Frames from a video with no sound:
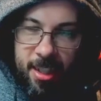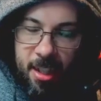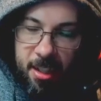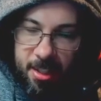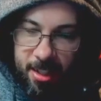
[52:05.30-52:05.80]

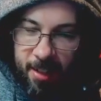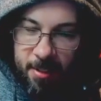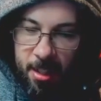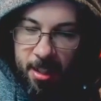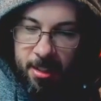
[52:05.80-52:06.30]
I just have
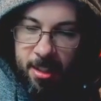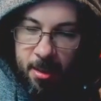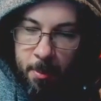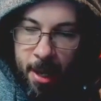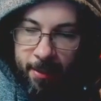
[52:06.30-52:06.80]
to learn to do
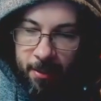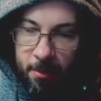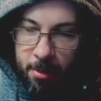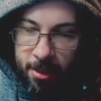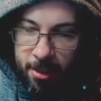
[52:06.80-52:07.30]

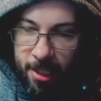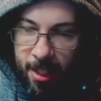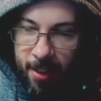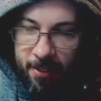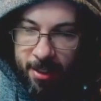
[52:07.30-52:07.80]
backflips and
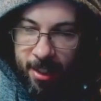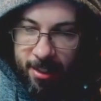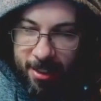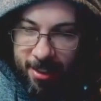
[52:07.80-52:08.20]
stuff, and then